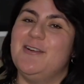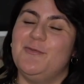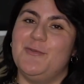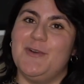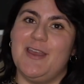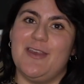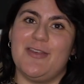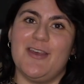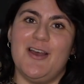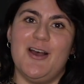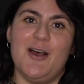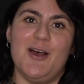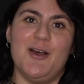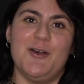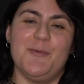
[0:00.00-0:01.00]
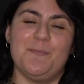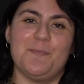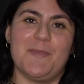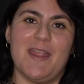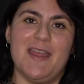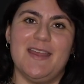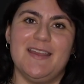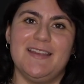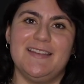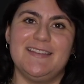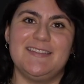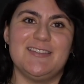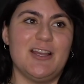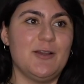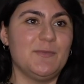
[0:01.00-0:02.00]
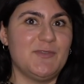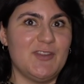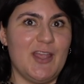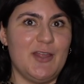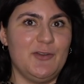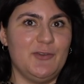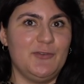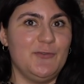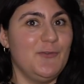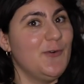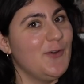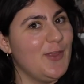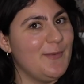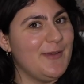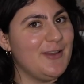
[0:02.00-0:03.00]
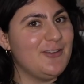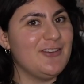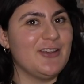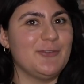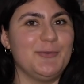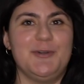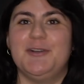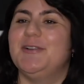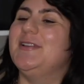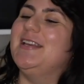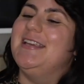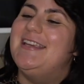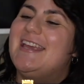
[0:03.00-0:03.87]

with um some sandals for the beach as well,